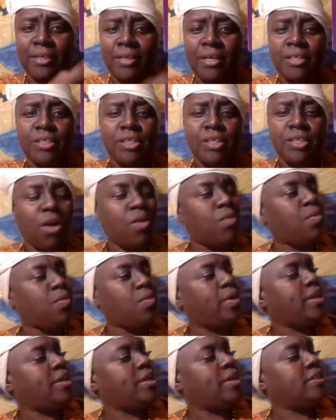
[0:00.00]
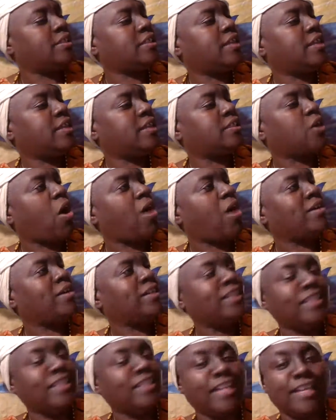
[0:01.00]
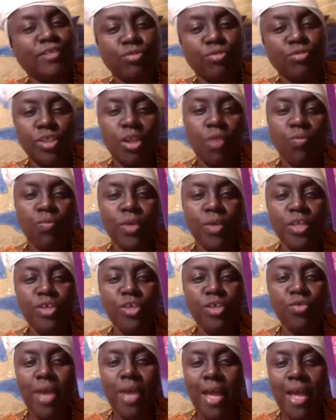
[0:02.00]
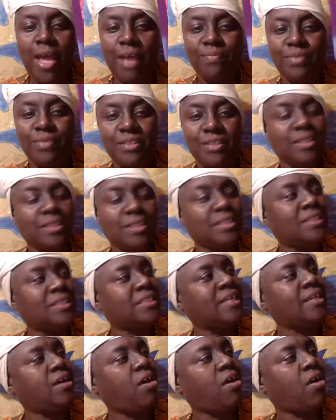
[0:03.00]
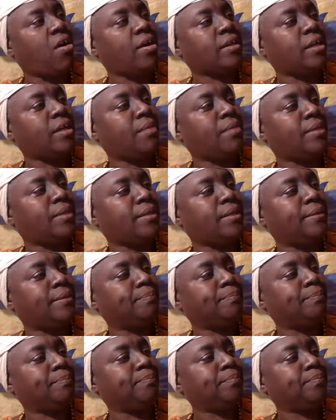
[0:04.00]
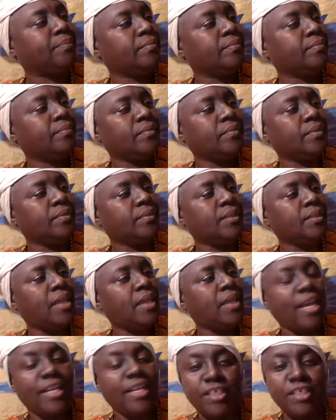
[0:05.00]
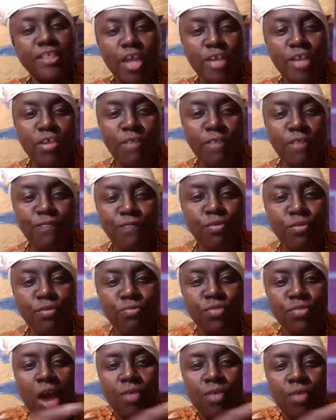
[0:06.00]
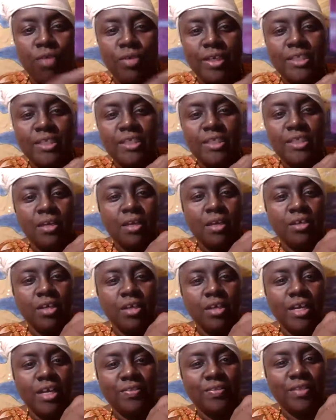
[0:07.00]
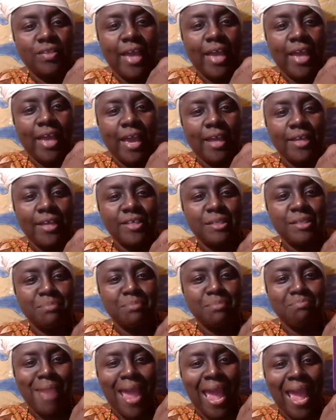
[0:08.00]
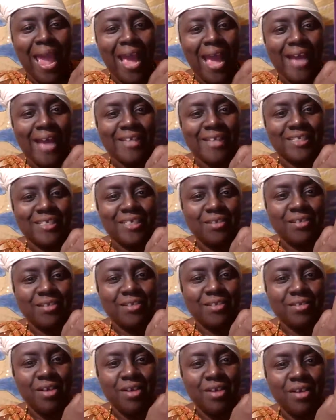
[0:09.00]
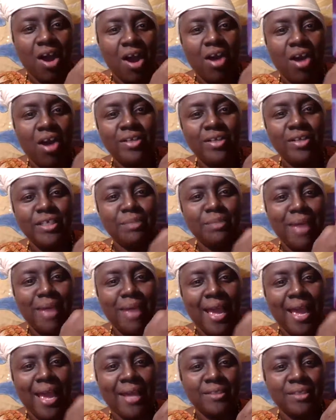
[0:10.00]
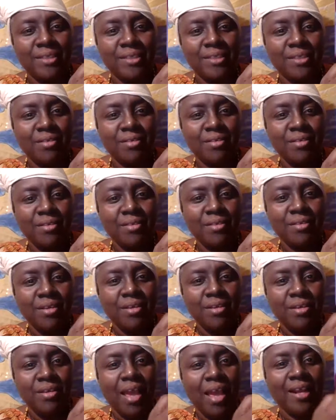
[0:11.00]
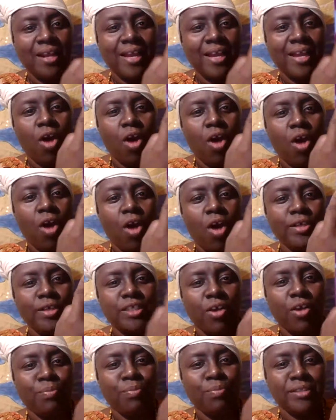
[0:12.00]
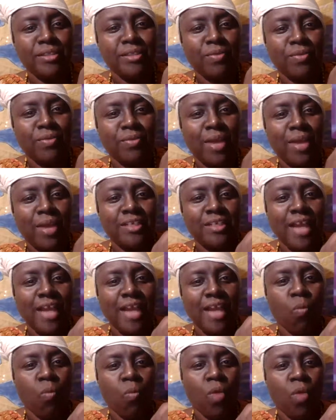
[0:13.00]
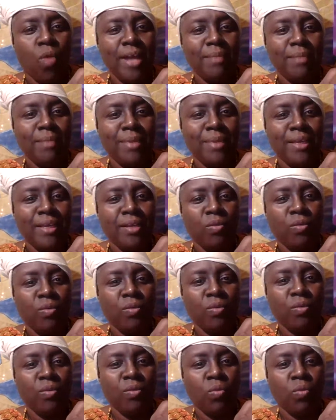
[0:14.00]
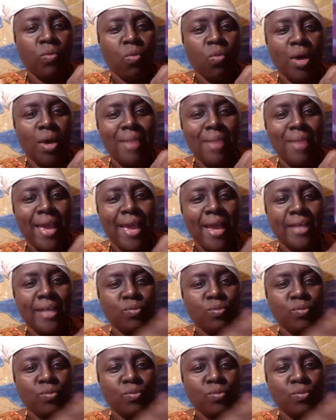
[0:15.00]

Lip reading: So it says guardian angel. So when you have the deceit card coming up, and if you notice, look at that. It's mask. All these masks. And they got all these certain beings around, and they got one being with one mask, with the